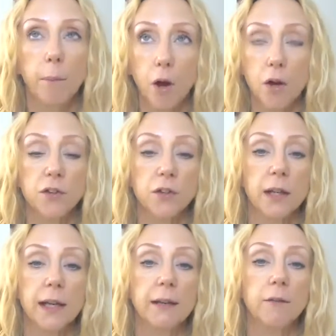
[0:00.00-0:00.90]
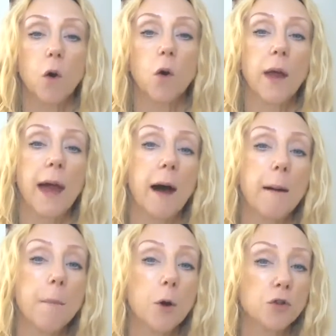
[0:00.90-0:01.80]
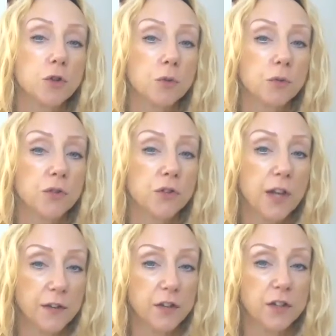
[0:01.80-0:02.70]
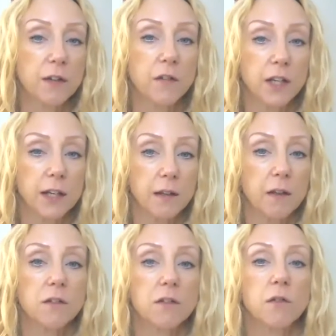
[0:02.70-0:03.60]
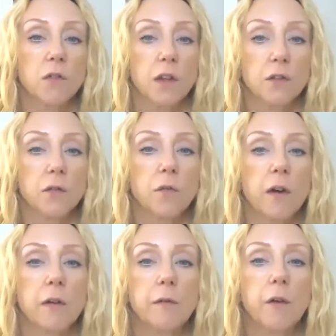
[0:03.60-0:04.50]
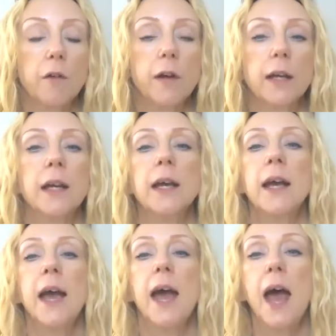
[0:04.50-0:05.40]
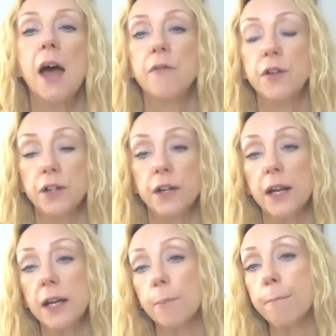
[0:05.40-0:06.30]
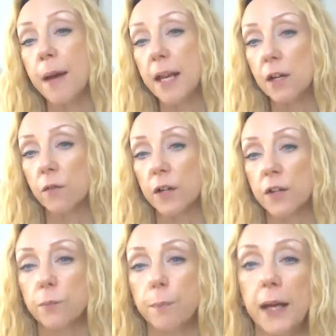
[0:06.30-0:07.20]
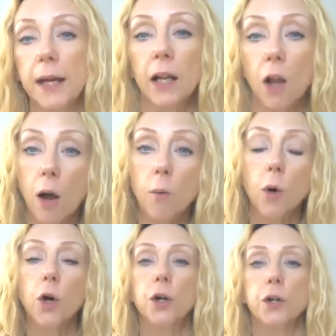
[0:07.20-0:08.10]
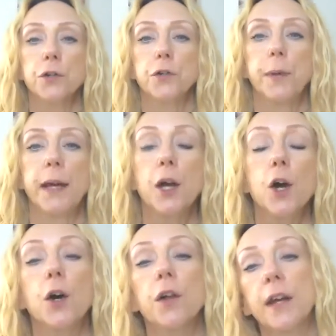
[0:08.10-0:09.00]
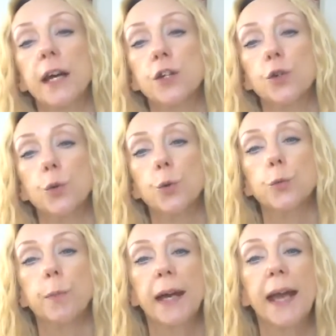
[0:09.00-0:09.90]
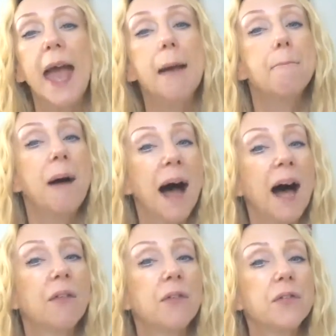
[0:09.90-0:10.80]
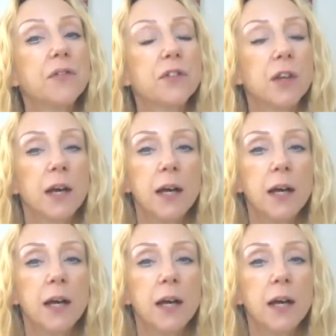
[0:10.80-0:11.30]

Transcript: personally on our emotional sensitivity that's very, very evident in many of us, being light workers, being earth angels, being empaths,